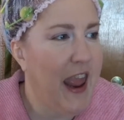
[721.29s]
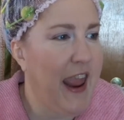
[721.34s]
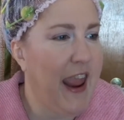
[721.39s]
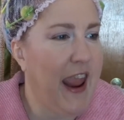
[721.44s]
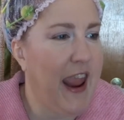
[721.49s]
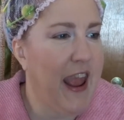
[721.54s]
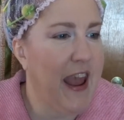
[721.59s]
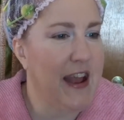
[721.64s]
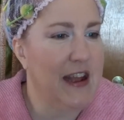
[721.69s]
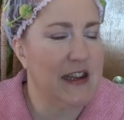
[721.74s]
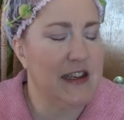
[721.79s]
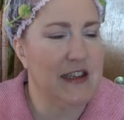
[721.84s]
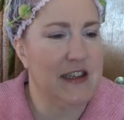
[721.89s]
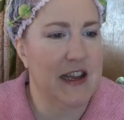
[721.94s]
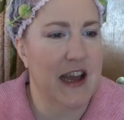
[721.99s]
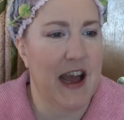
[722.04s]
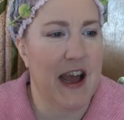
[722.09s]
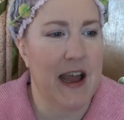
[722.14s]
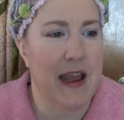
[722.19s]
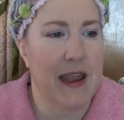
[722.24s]

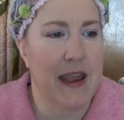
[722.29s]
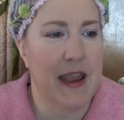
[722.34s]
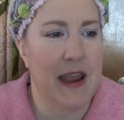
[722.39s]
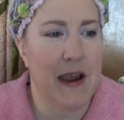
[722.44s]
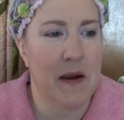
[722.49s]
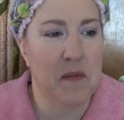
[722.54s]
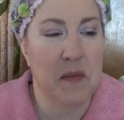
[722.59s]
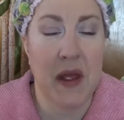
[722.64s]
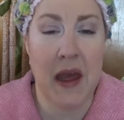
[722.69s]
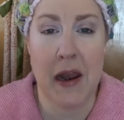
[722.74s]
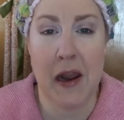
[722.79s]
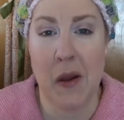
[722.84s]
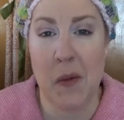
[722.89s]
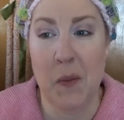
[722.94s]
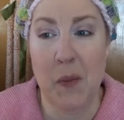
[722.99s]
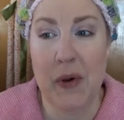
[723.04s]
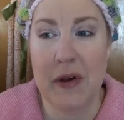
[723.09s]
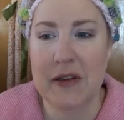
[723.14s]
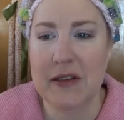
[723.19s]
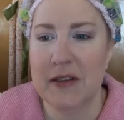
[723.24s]
And I am not a
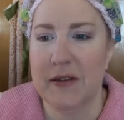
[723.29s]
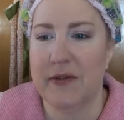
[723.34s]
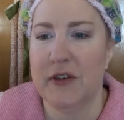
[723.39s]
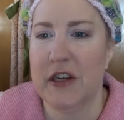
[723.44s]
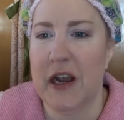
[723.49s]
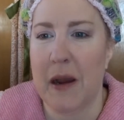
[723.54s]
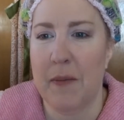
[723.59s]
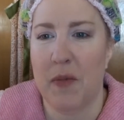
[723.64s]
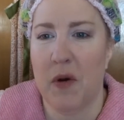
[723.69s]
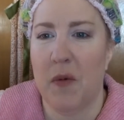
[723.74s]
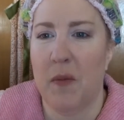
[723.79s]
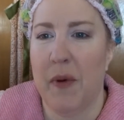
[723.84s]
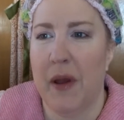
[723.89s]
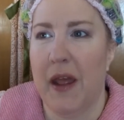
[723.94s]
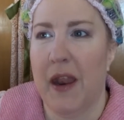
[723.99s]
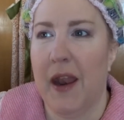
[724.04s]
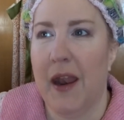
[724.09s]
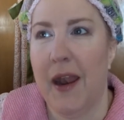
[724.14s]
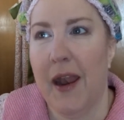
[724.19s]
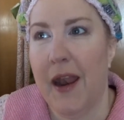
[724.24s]
compulsive shopper,
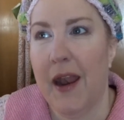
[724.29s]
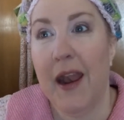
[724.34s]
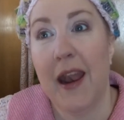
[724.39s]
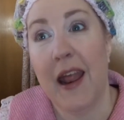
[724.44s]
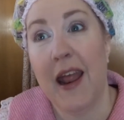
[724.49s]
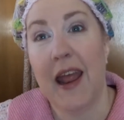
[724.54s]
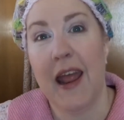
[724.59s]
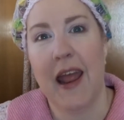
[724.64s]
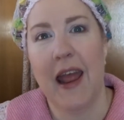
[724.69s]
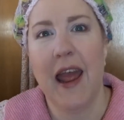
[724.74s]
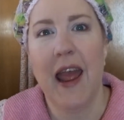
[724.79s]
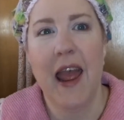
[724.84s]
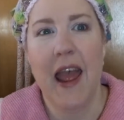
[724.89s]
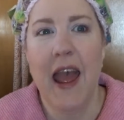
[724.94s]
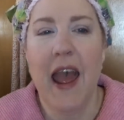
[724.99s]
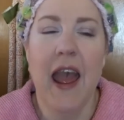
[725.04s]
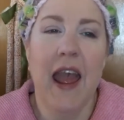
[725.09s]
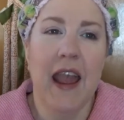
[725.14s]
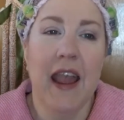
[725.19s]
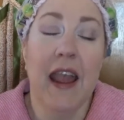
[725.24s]
but
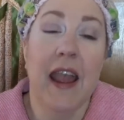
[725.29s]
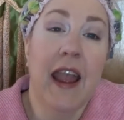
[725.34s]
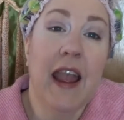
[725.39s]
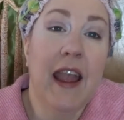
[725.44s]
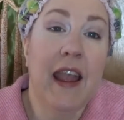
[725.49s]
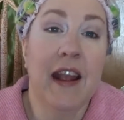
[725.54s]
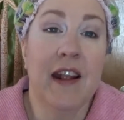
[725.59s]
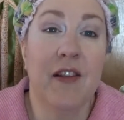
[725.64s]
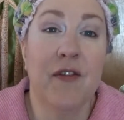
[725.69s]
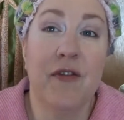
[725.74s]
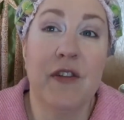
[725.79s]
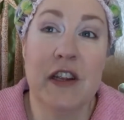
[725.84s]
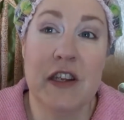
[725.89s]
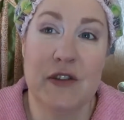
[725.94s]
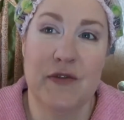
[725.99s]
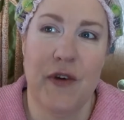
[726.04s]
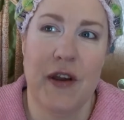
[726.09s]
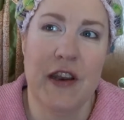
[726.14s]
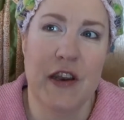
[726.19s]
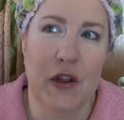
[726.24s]
it's
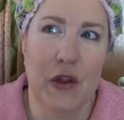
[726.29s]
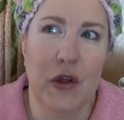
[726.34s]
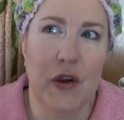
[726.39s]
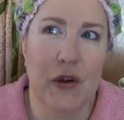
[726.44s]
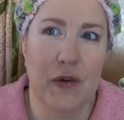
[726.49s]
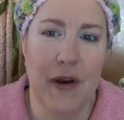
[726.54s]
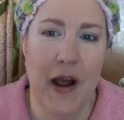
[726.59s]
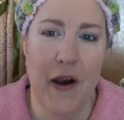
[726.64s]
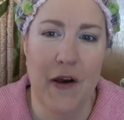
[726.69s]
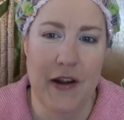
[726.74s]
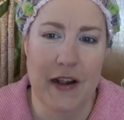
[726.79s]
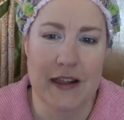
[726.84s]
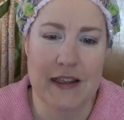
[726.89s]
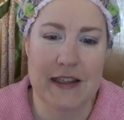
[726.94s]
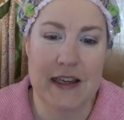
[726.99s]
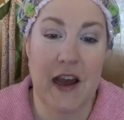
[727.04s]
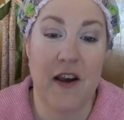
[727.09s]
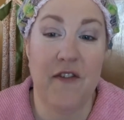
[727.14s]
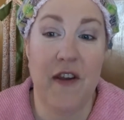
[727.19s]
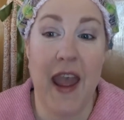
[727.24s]
just fun to look around and
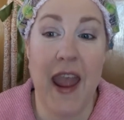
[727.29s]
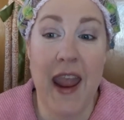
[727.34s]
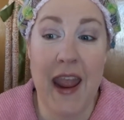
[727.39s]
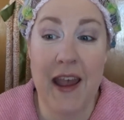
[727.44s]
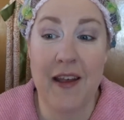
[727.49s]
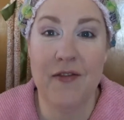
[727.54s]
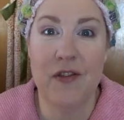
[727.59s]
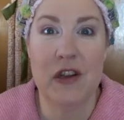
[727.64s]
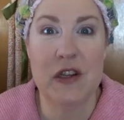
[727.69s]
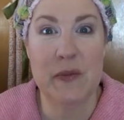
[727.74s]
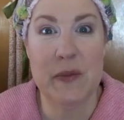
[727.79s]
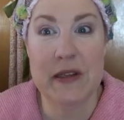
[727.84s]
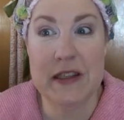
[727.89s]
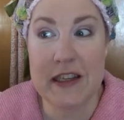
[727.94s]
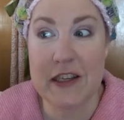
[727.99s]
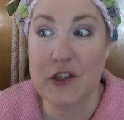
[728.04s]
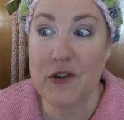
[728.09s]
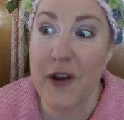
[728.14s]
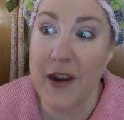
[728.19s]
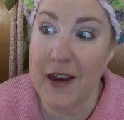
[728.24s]
stuff. And there's been
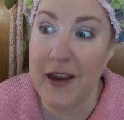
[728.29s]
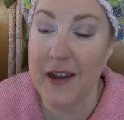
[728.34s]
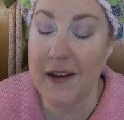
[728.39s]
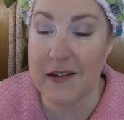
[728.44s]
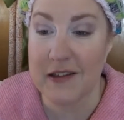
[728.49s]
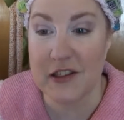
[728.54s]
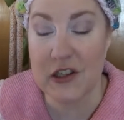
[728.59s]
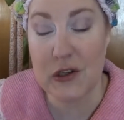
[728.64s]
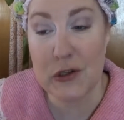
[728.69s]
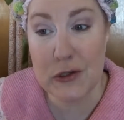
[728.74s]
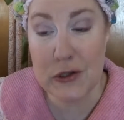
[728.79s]
such great deals.